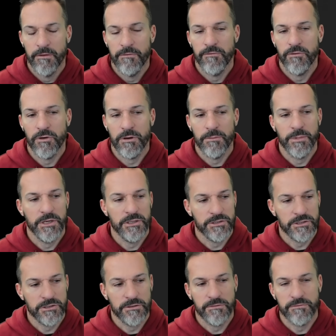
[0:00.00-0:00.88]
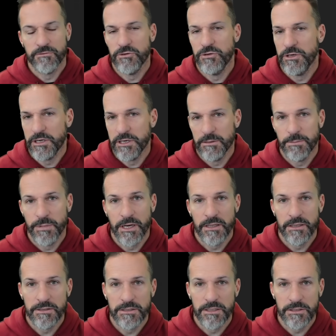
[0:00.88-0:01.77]
for a bunch of crooked
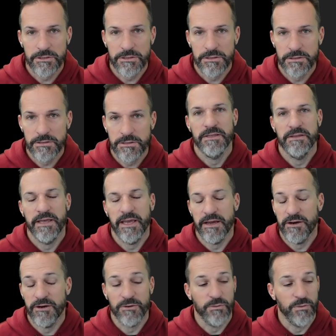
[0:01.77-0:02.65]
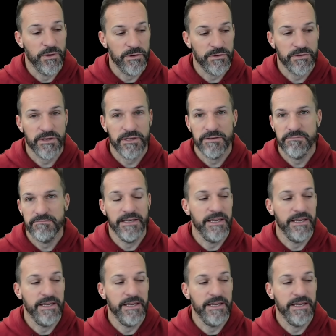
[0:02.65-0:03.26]
politicians. They aren't worth it.